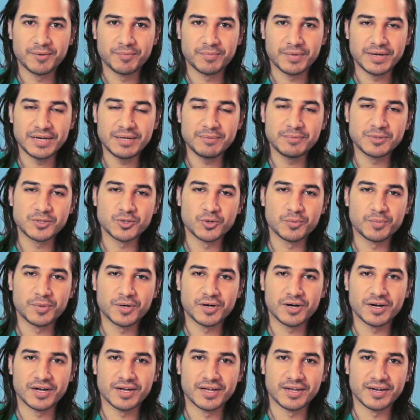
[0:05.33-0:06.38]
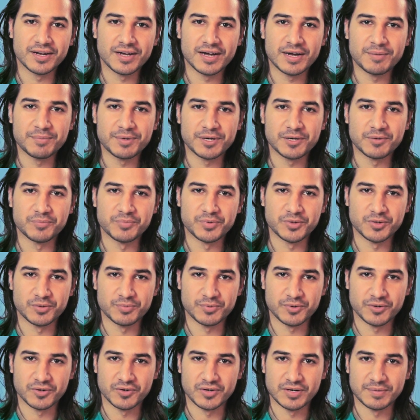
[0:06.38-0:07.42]
My name is Omar and I'm a computer
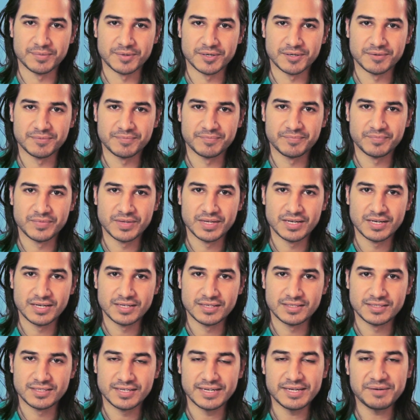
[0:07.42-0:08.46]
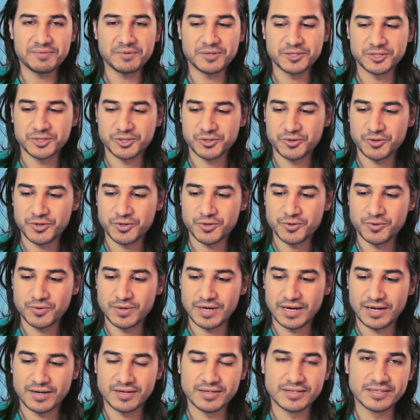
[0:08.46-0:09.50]
programmer. Today I'm going to show you
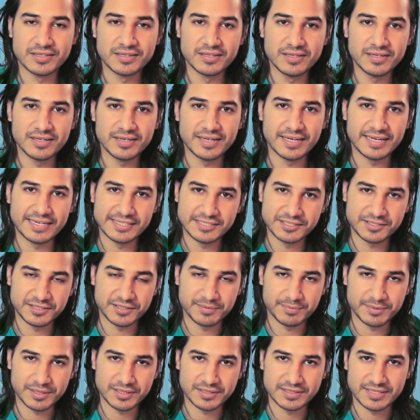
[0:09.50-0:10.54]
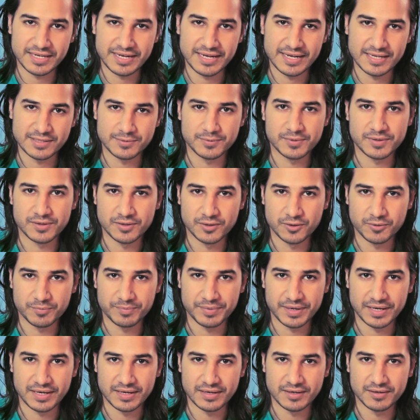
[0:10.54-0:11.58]
how to delete H T M L tags with
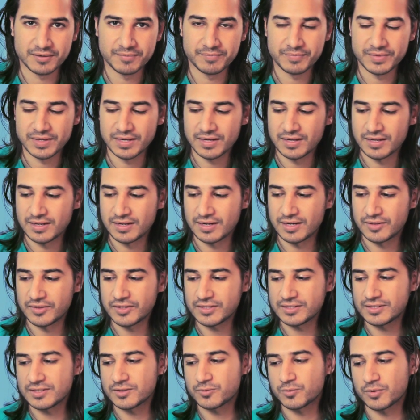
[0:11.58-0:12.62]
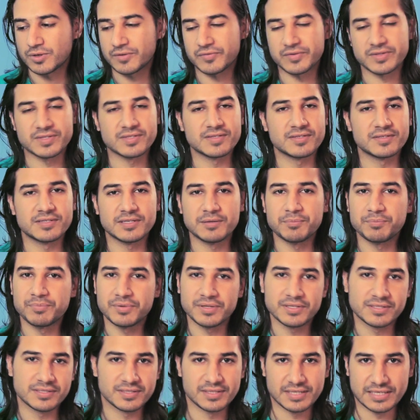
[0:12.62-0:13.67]
Notepad. Now this is one of the
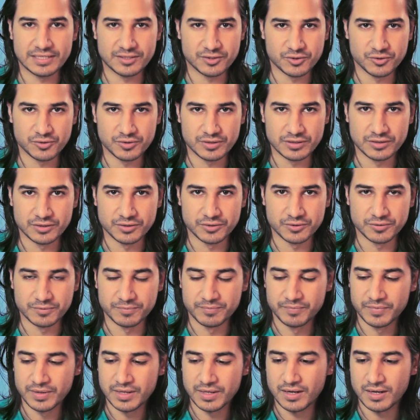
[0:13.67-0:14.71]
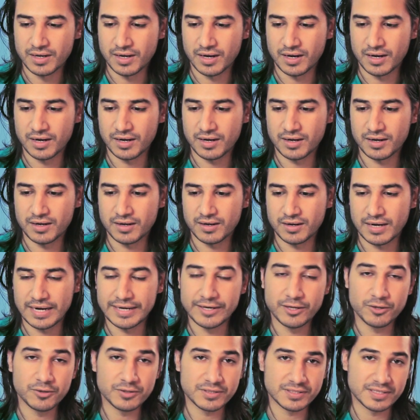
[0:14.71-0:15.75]
simplest things you can do. Uh, I
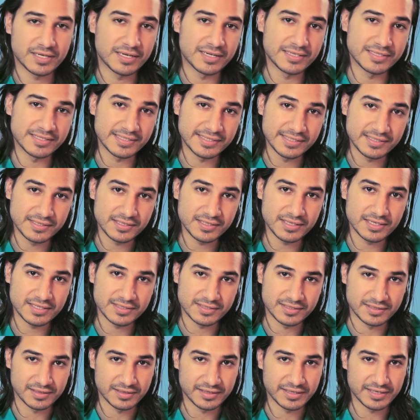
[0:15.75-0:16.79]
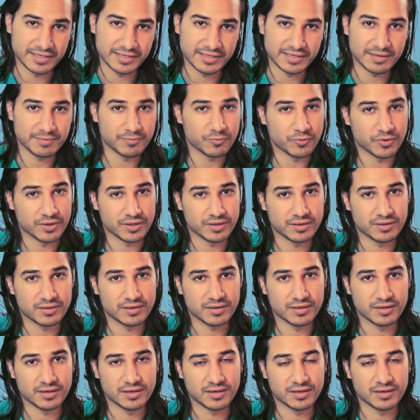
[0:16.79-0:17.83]
know it's not as easy as deleting them with
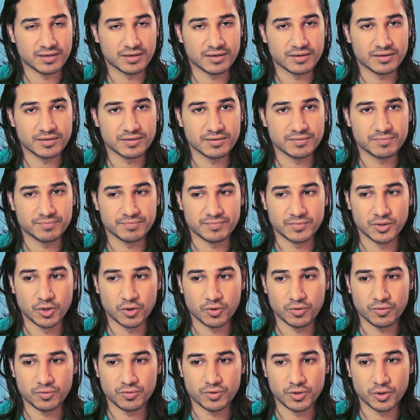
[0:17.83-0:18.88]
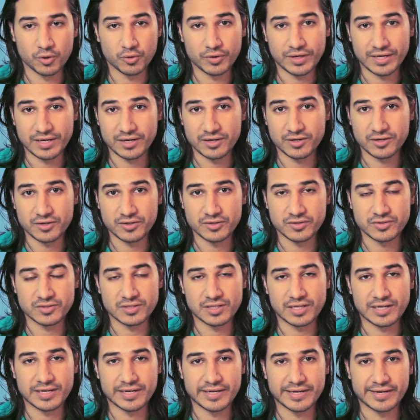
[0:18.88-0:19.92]
uh, note, note editors
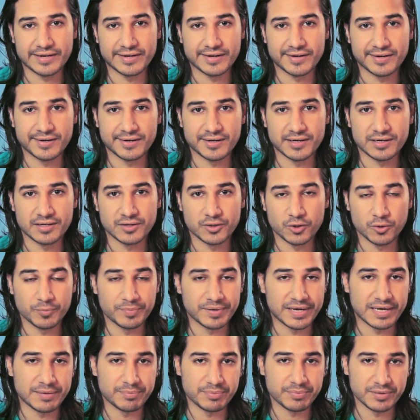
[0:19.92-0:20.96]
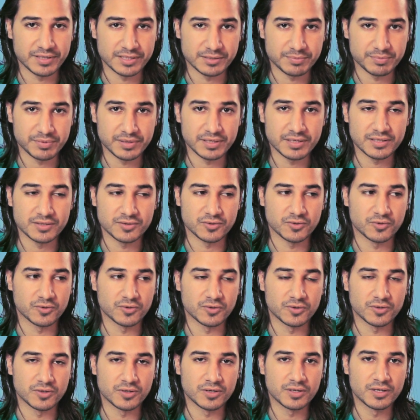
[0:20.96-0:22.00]
like uh, Notepad plus plus
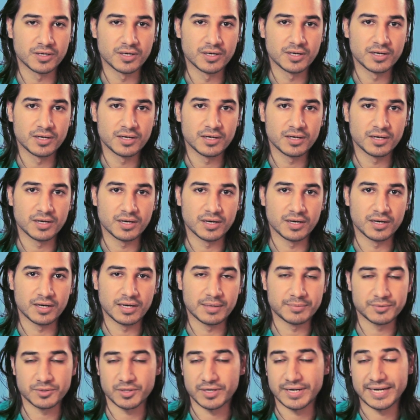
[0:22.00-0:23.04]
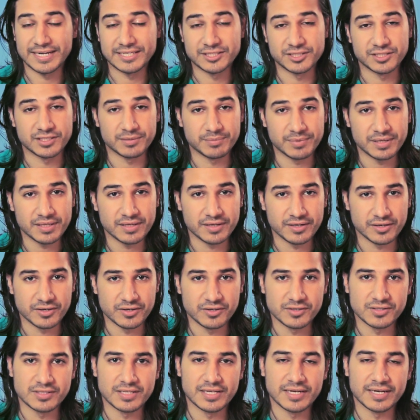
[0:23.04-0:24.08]
or uh, I'm sorry, H T M L
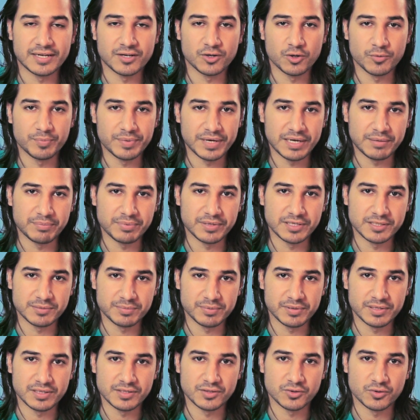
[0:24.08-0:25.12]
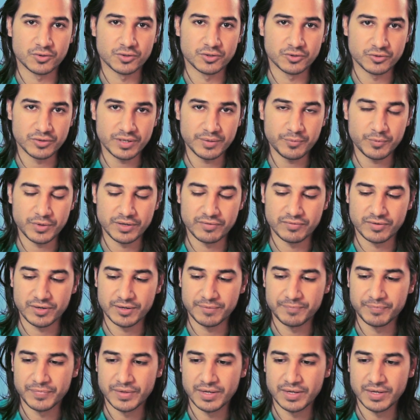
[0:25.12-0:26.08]
editors like Notepad plus plus or Dreamweaver,